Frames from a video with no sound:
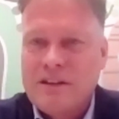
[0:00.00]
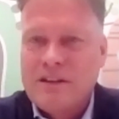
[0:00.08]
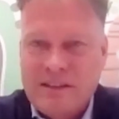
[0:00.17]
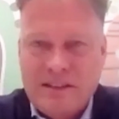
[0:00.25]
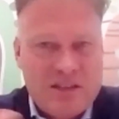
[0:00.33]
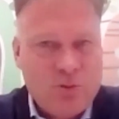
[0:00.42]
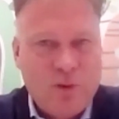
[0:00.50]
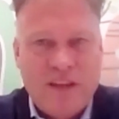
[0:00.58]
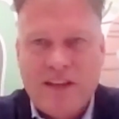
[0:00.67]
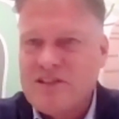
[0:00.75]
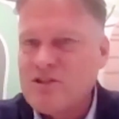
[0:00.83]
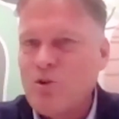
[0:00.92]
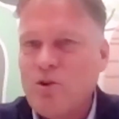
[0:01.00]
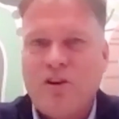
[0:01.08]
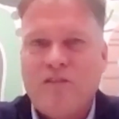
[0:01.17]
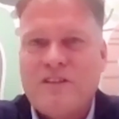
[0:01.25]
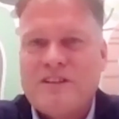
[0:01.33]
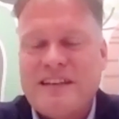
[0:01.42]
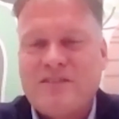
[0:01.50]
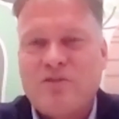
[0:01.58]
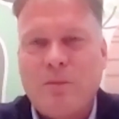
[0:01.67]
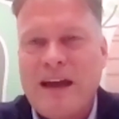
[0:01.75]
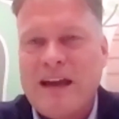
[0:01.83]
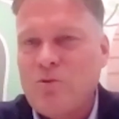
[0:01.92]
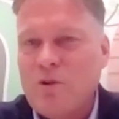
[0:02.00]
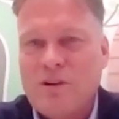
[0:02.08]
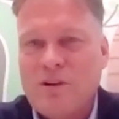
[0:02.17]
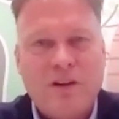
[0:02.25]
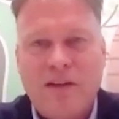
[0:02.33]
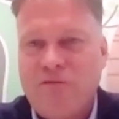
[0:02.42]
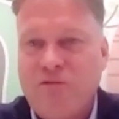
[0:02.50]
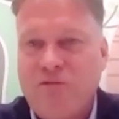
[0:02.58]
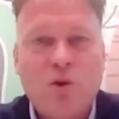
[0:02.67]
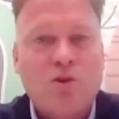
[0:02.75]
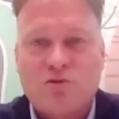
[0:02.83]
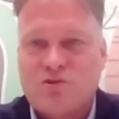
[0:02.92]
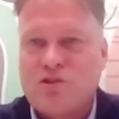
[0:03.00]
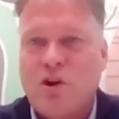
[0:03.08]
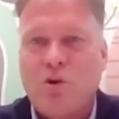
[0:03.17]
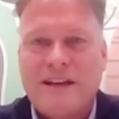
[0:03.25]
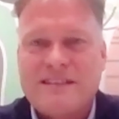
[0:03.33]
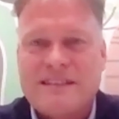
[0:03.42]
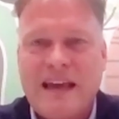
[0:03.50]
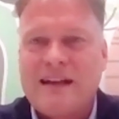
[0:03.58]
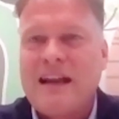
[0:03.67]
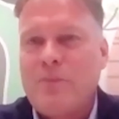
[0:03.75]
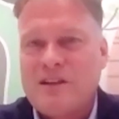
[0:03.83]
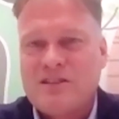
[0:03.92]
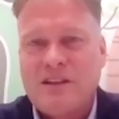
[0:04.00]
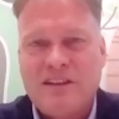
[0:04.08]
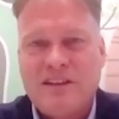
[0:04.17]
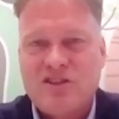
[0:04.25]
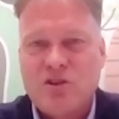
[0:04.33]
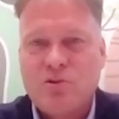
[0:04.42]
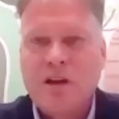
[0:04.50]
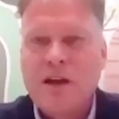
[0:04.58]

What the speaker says: The Swedish sort of central bank will have full control exactly how much they've issued,